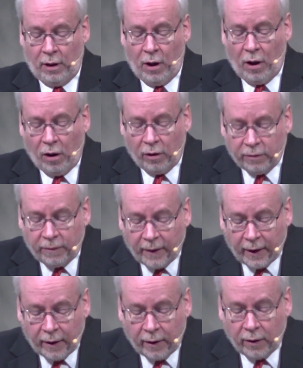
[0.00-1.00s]
are
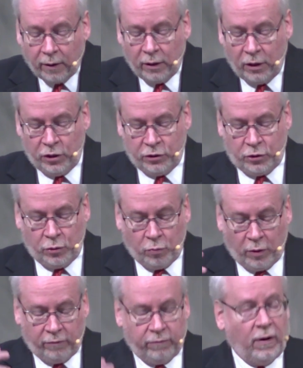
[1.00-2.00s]
there to
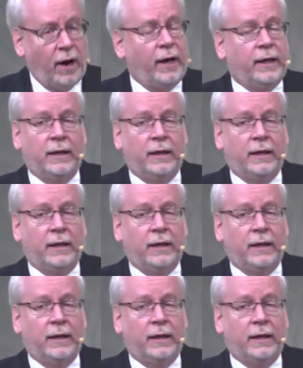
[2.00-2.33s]
refine